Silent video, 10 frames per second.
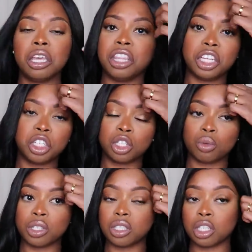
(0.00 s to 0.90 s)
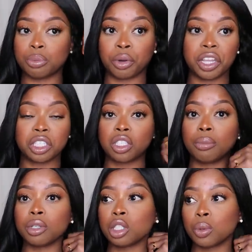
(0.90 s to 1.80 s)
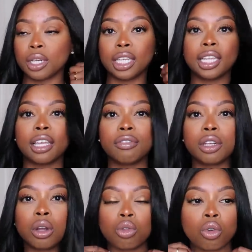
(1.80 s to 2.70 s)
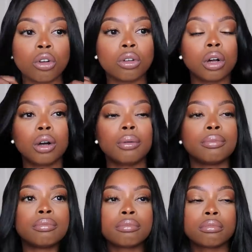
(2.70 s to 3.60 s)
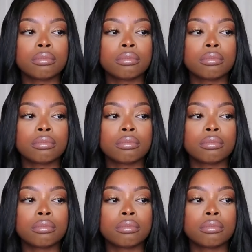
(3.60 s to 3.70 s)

They just was the spring, summer twenty eleven um.